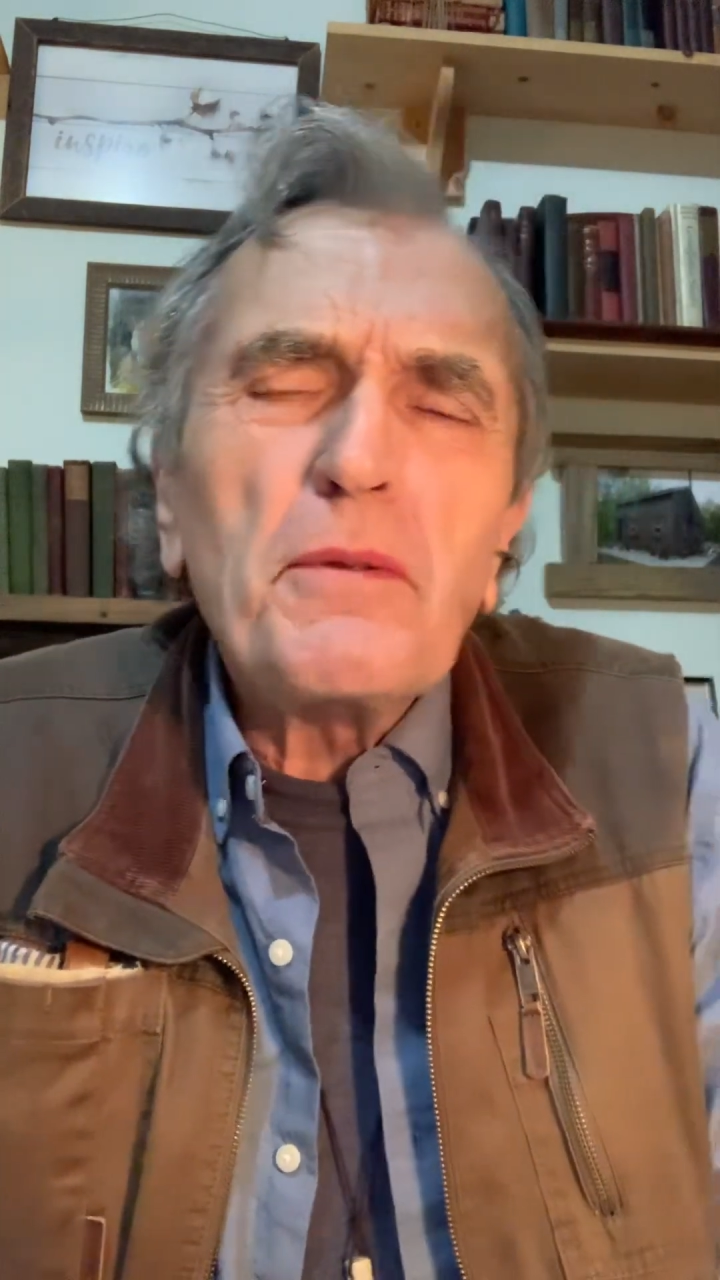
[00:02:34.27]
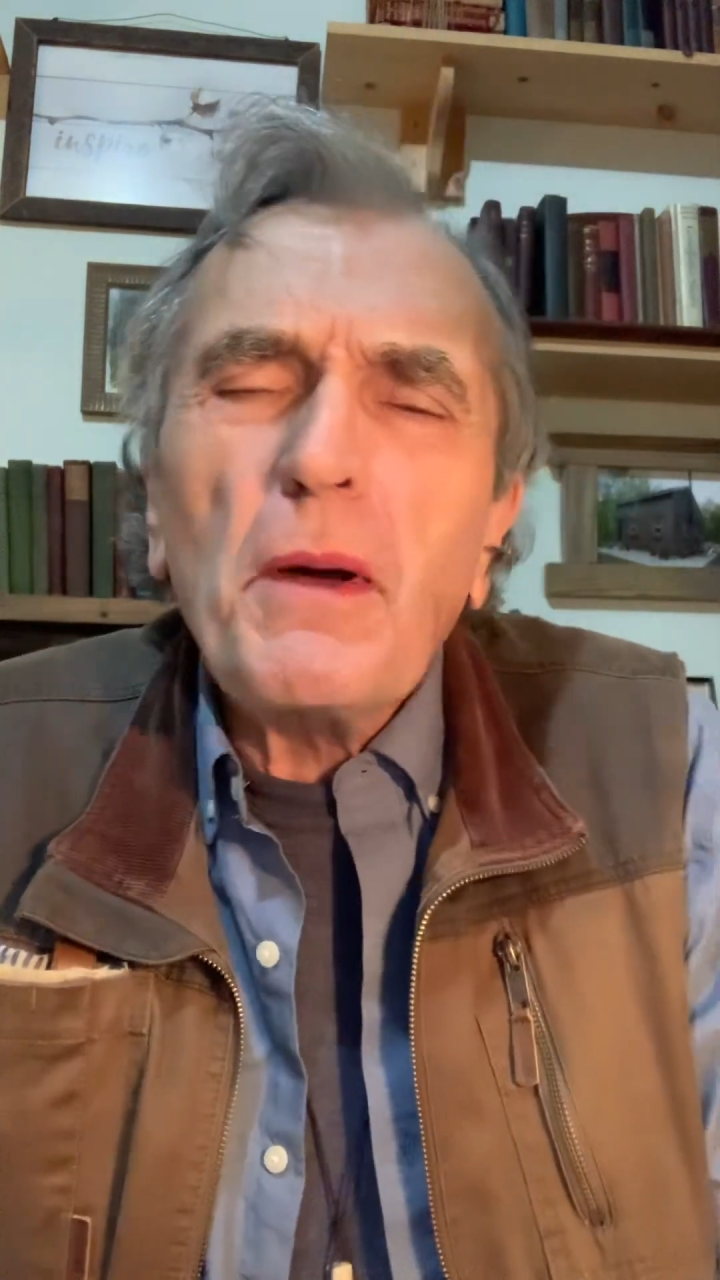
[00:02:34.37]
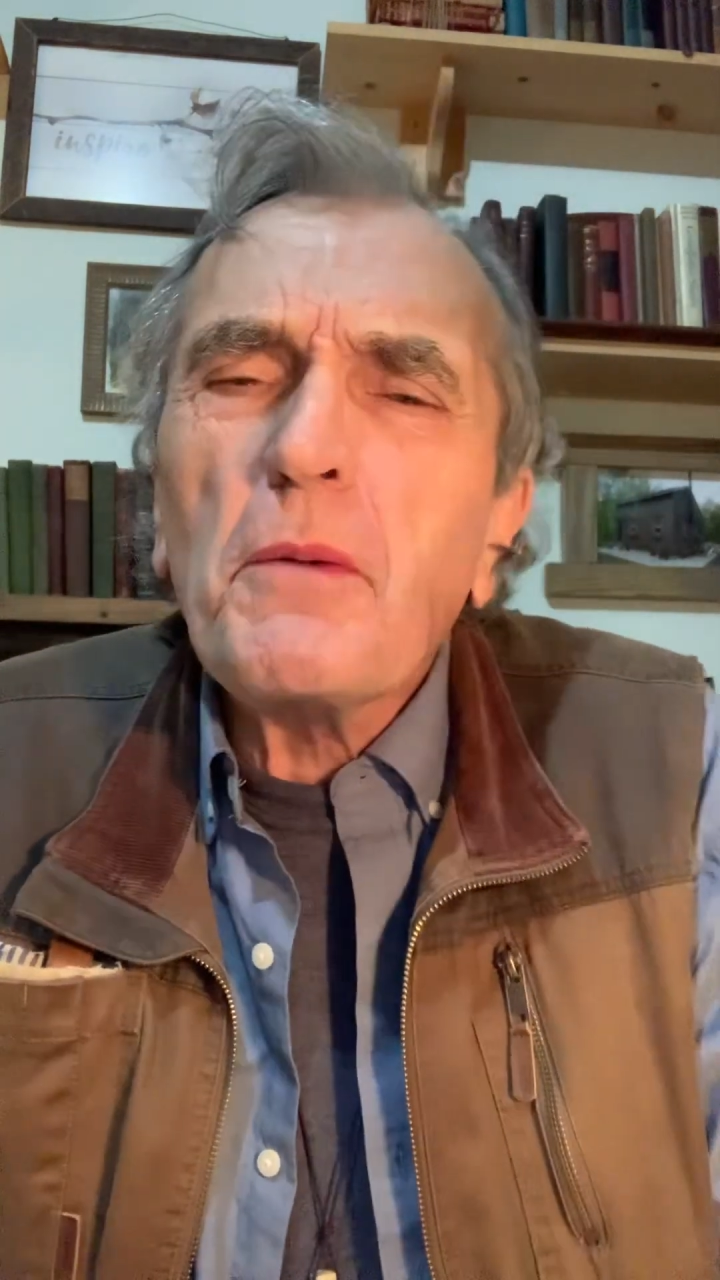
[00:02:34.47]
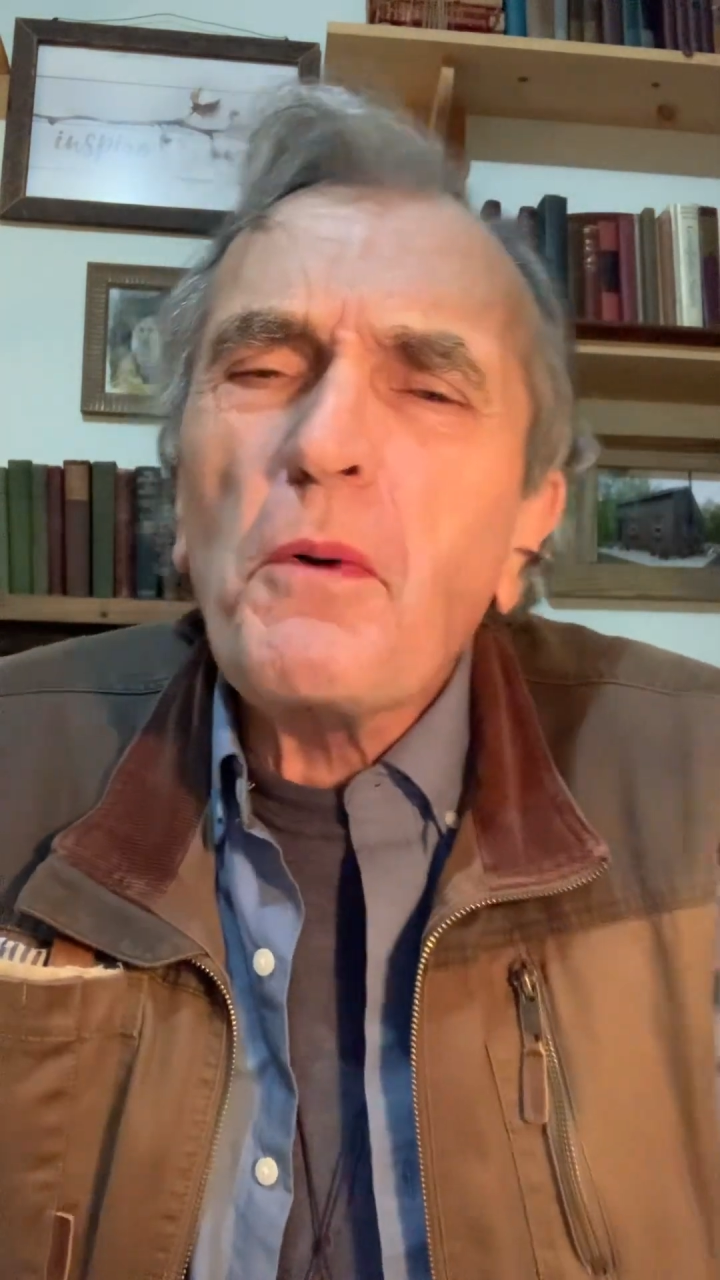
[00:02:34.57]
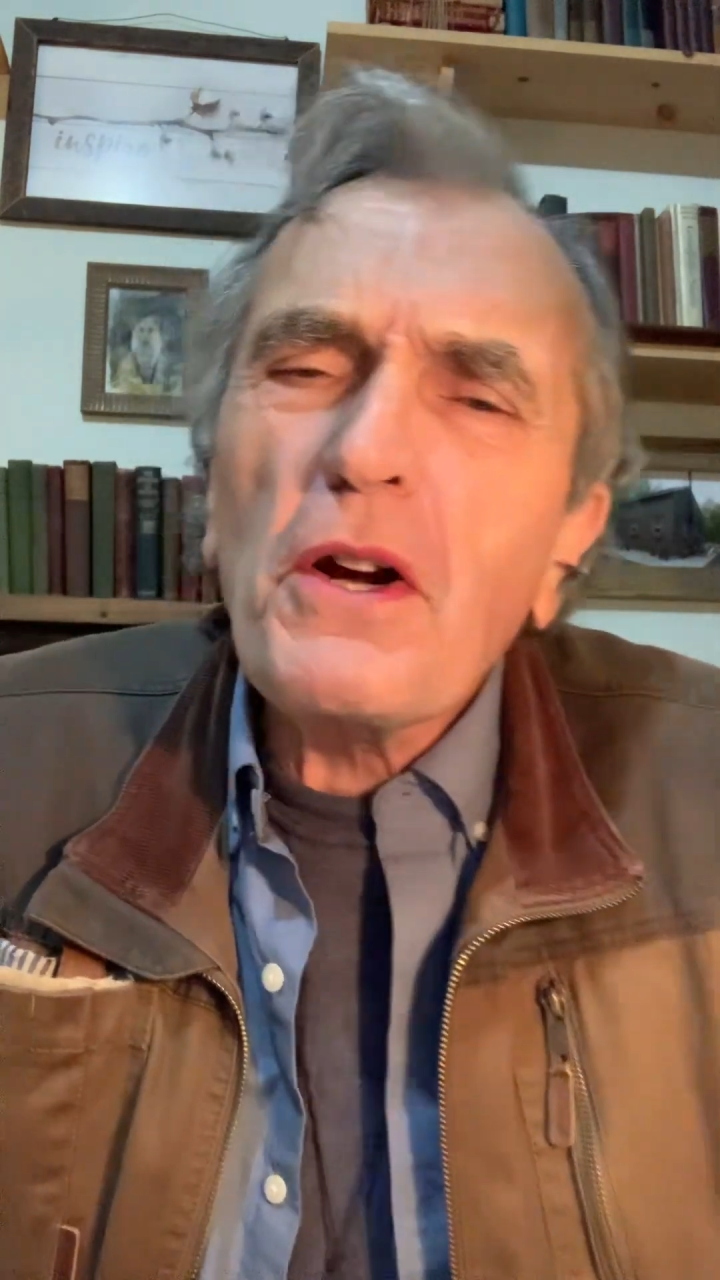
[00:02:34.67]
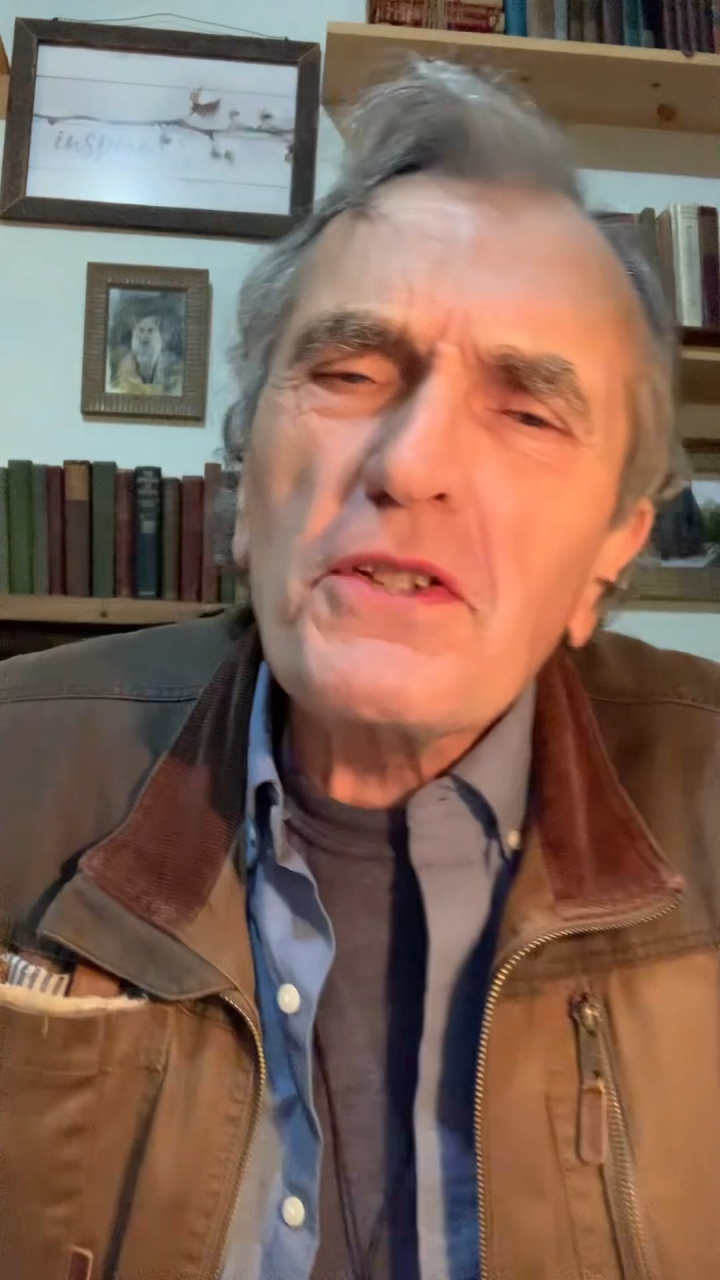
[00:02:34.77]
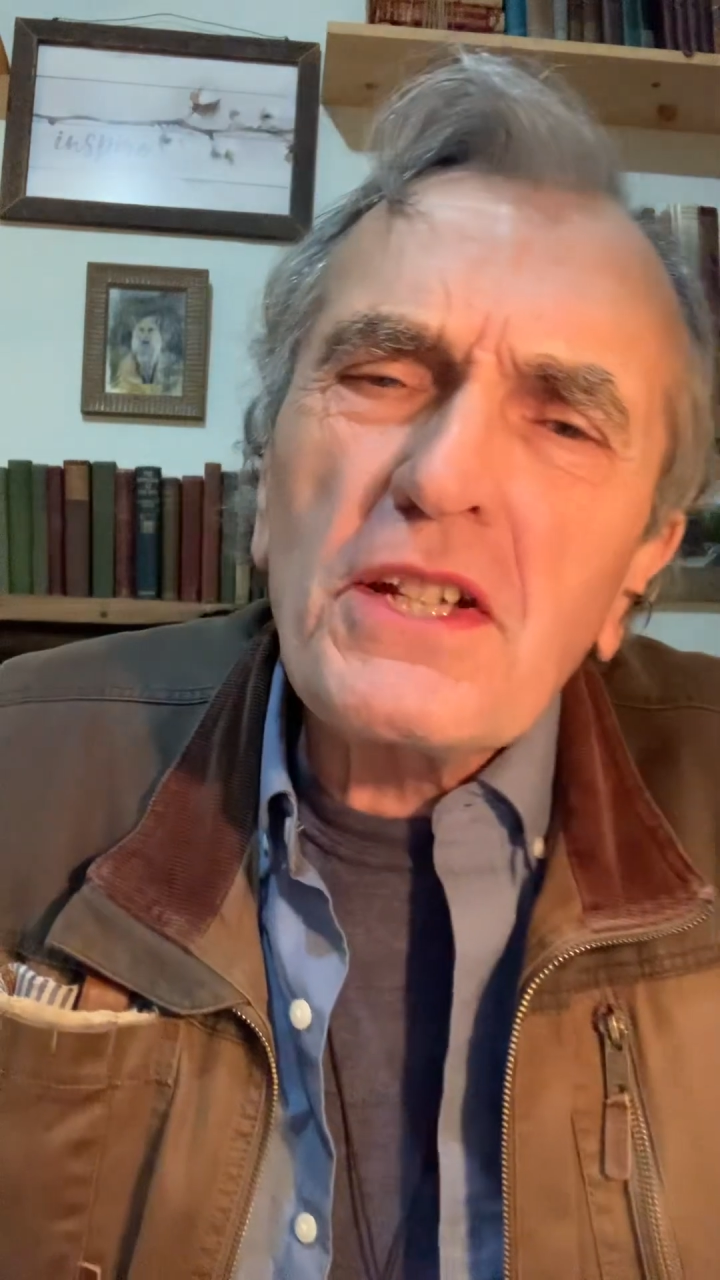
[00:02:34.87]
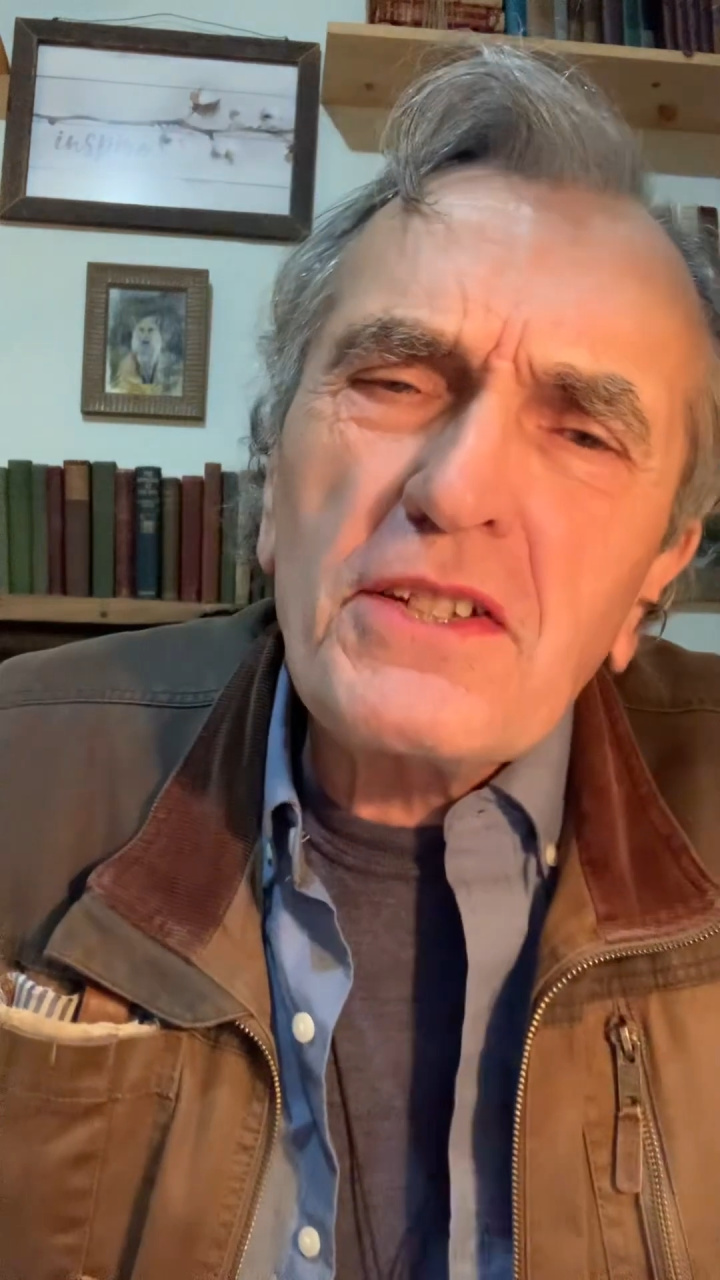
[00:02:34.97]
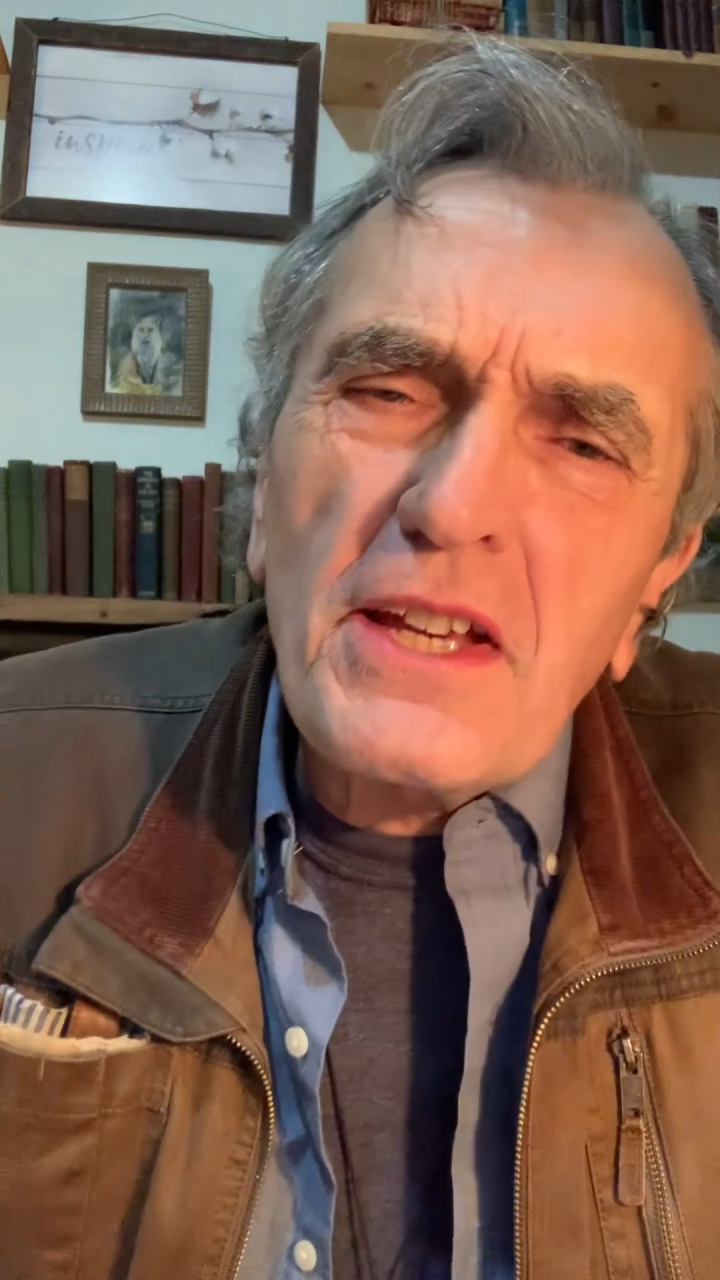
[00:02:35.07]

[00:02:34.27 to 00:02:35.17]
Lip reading: better part of 60